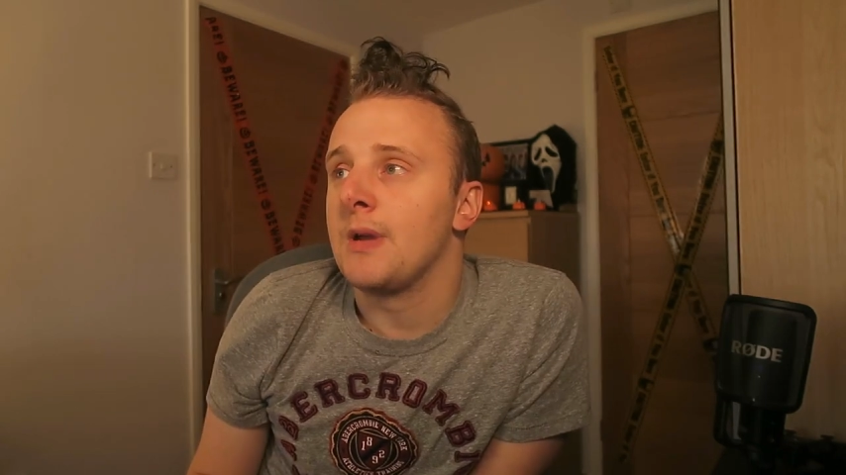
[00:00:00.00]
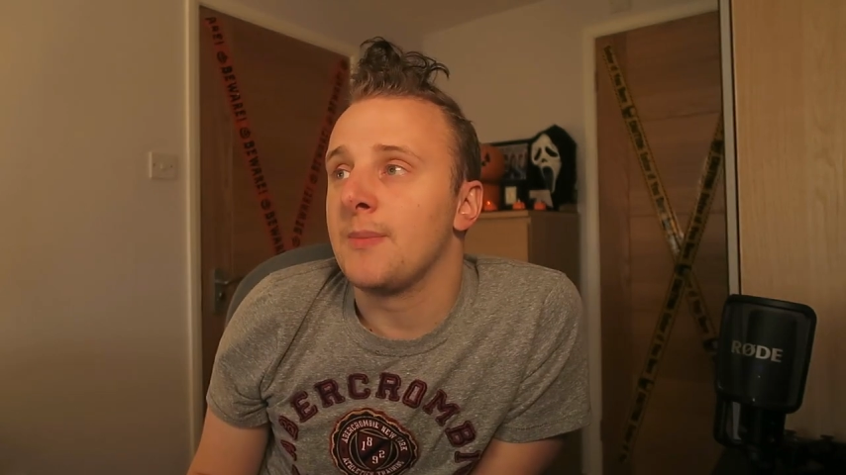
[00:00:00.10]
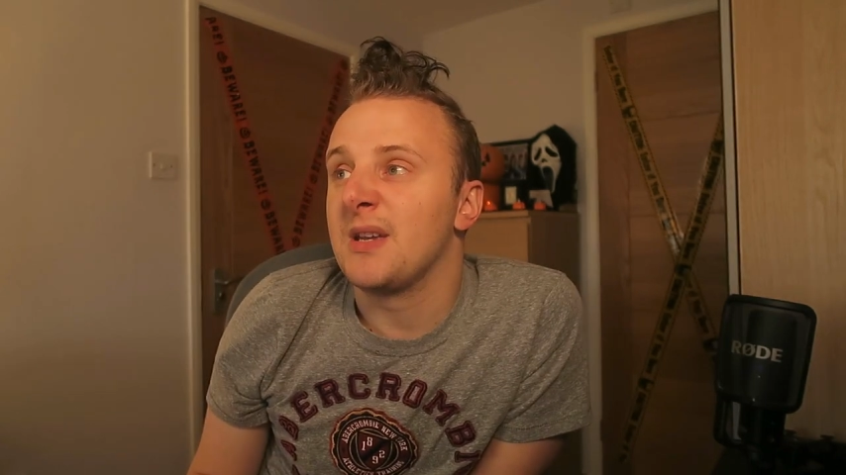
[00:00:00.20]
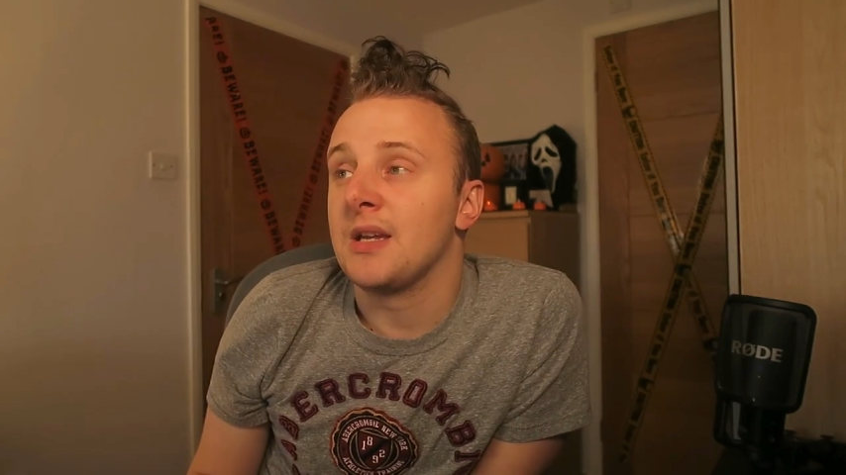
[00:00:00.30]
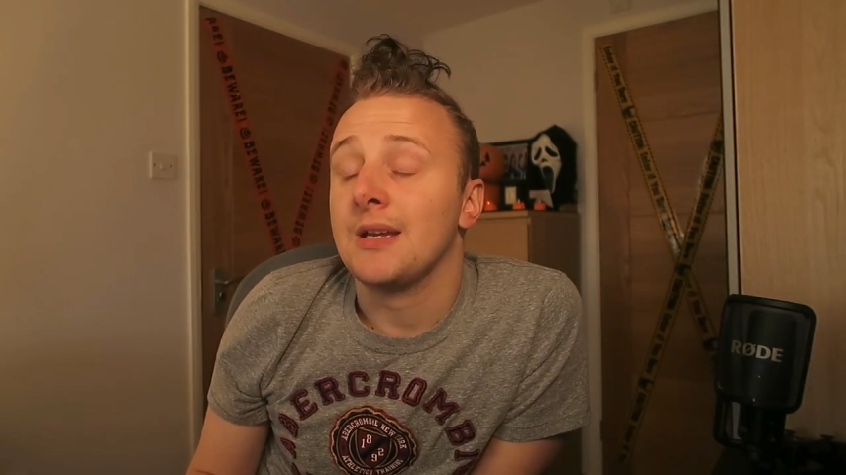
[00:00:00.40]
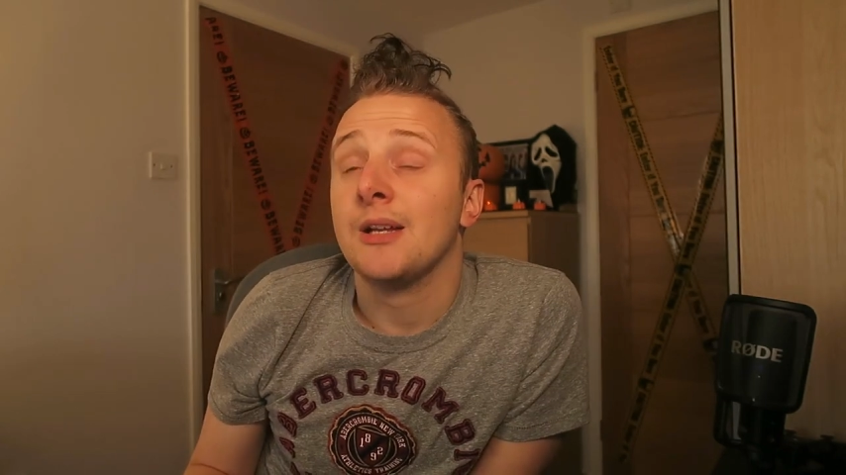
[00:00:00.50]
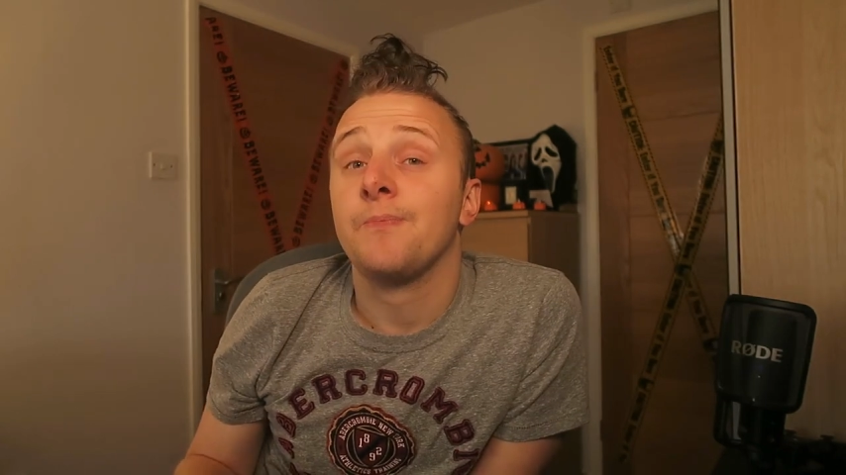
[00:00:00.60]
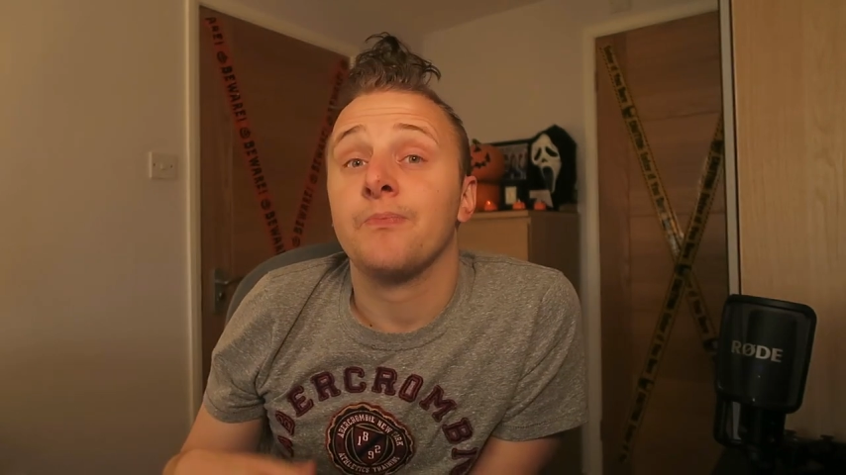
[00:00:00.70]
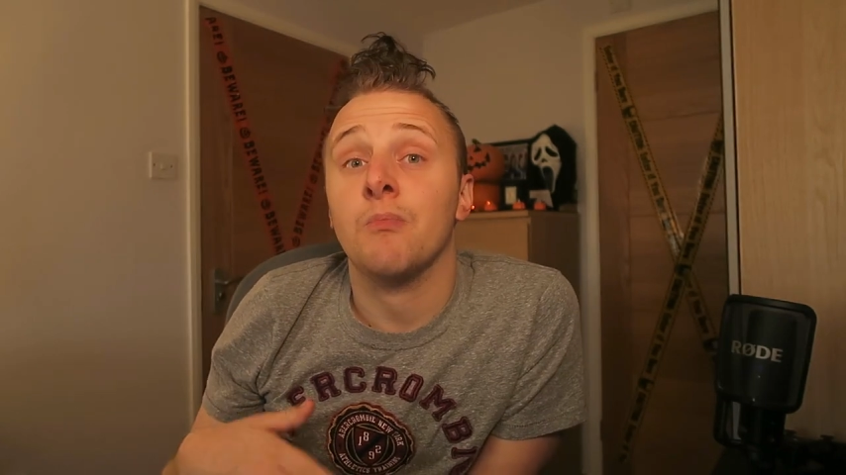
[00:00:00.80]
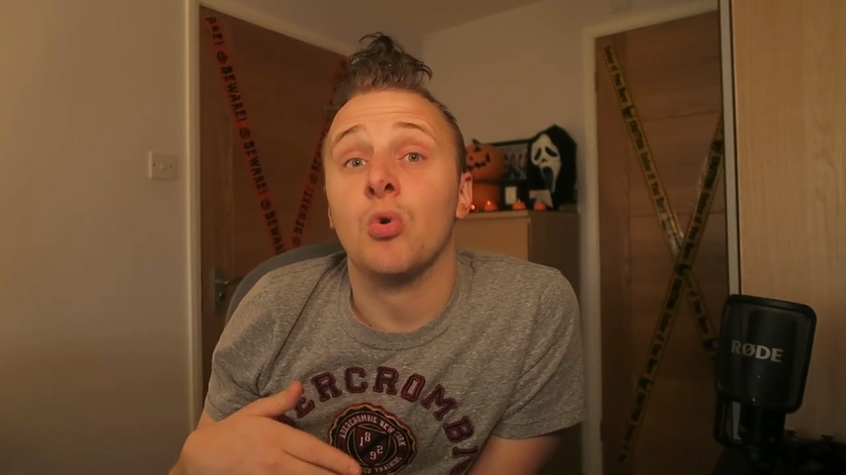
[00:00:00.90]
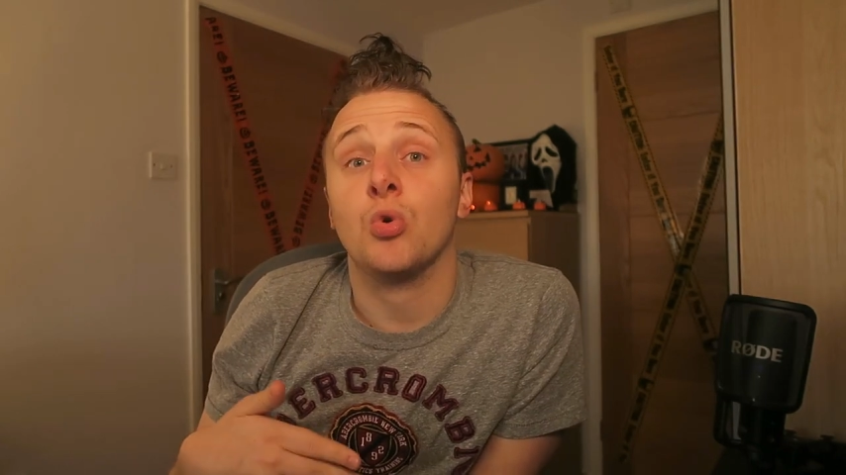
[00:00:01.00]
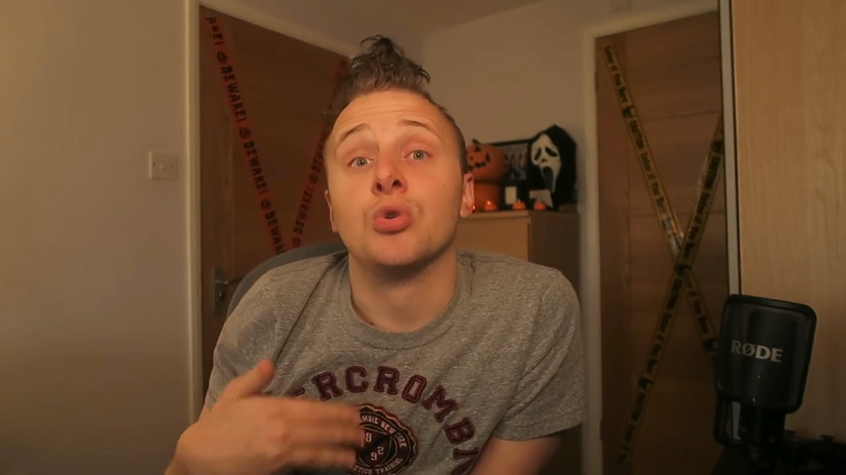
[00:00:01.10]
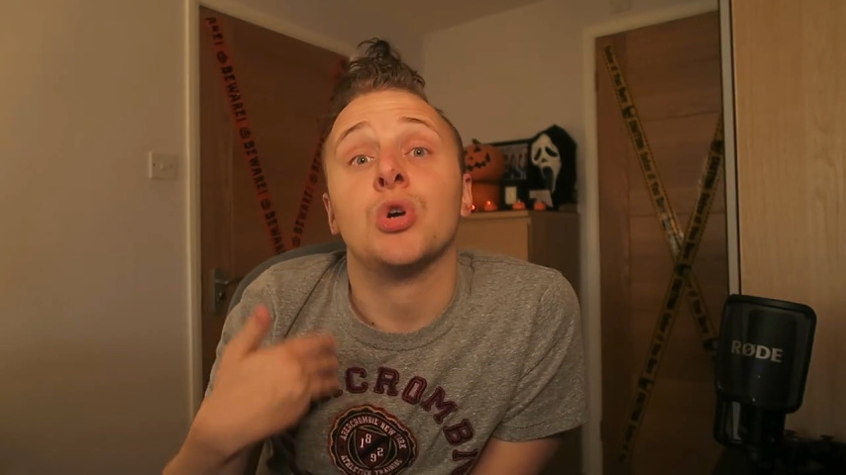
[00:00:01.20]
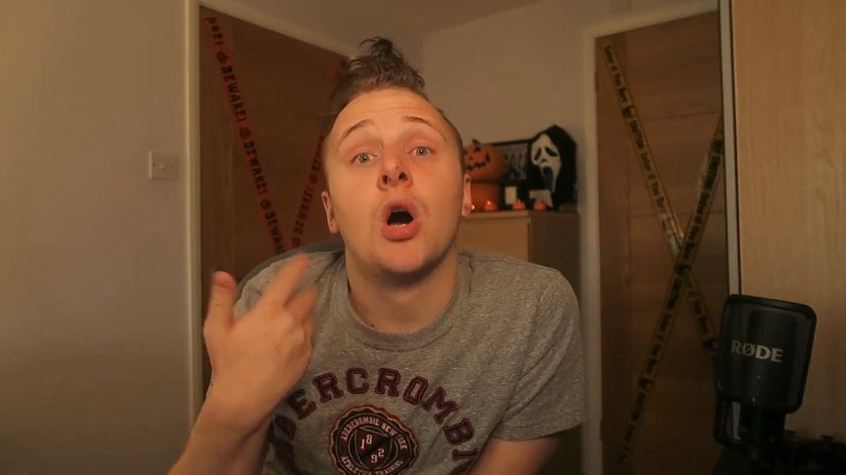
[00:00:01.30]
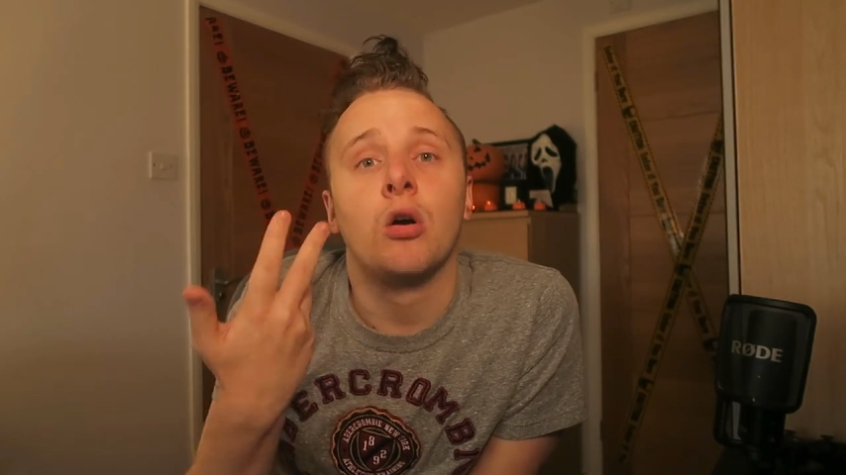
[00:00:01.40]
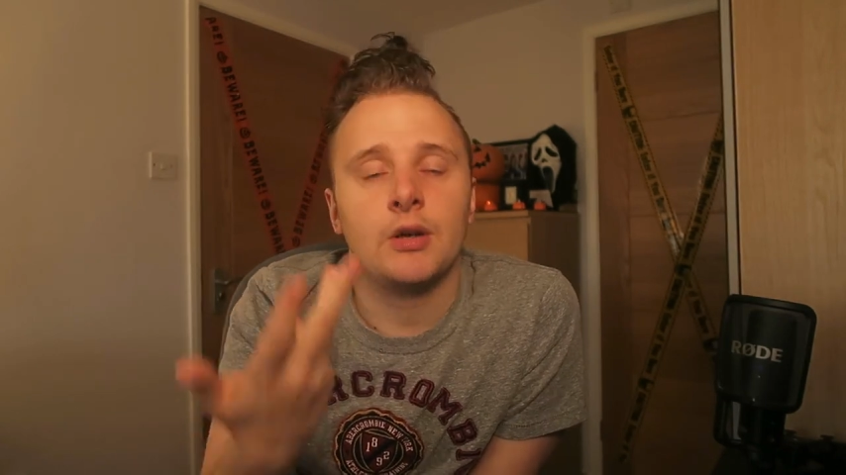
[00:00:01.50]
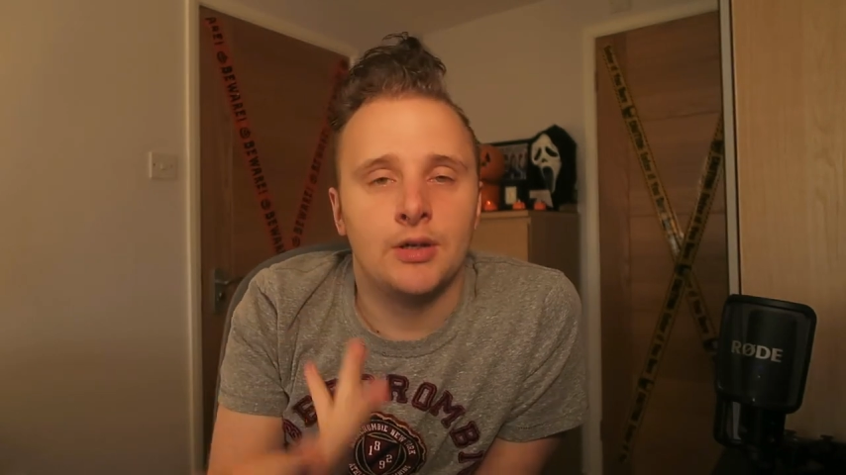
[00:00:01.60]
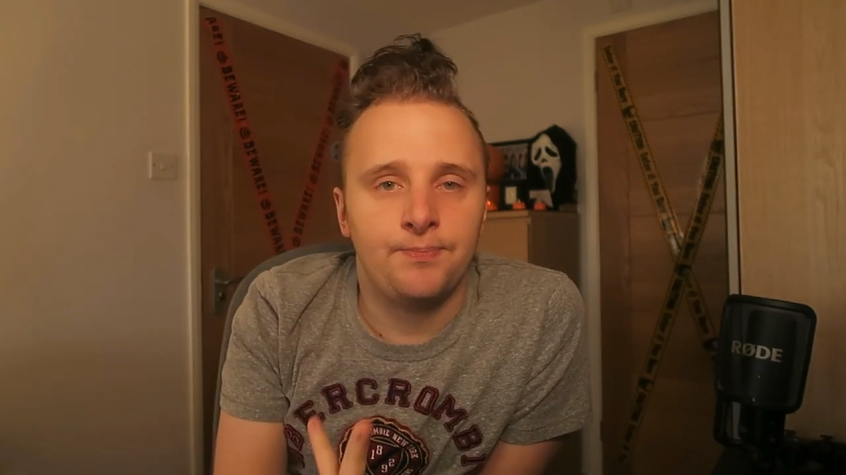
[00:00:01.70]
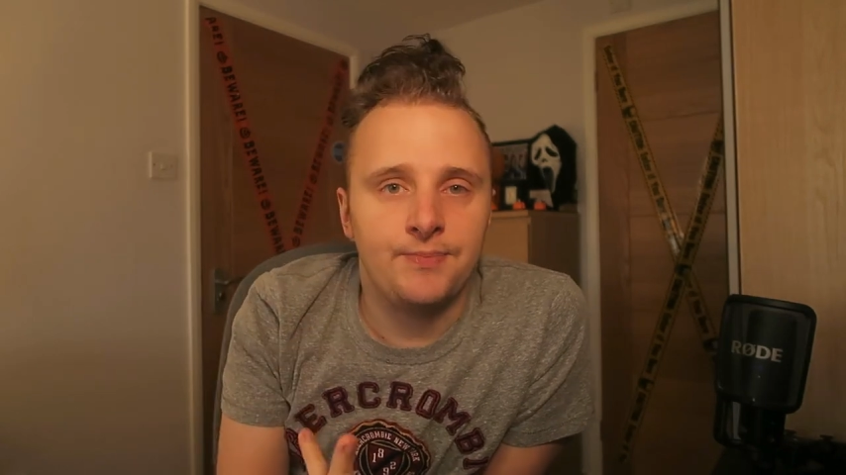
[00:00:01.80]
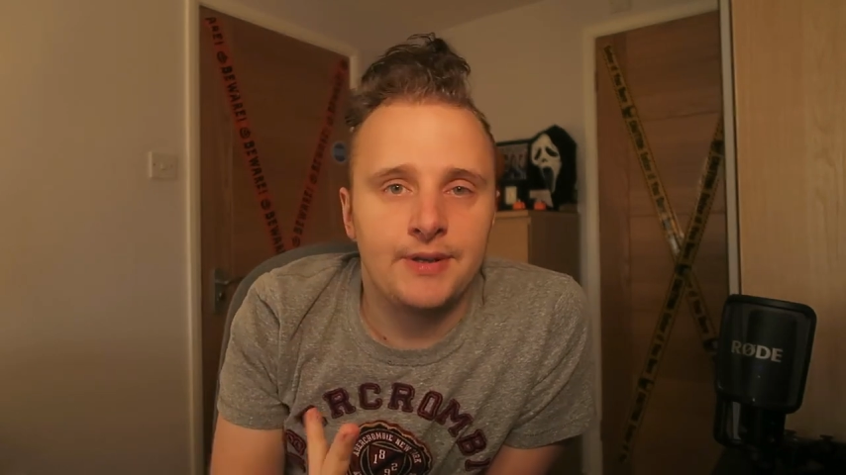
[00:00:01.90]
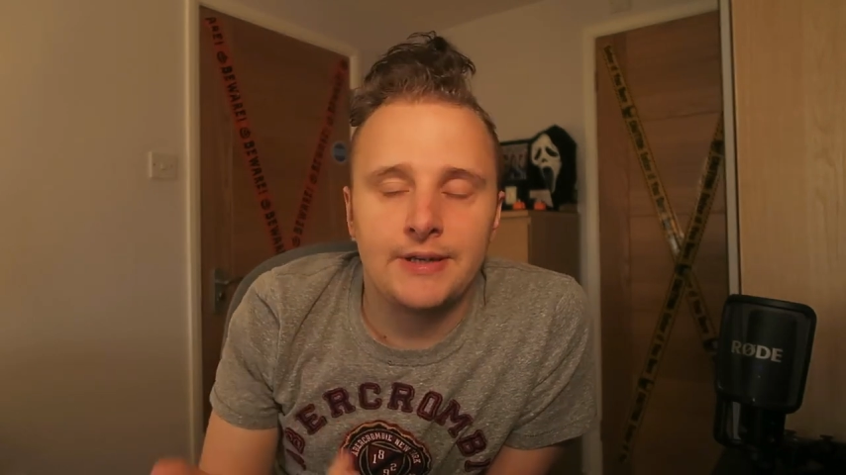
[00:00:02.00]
maybe more darker,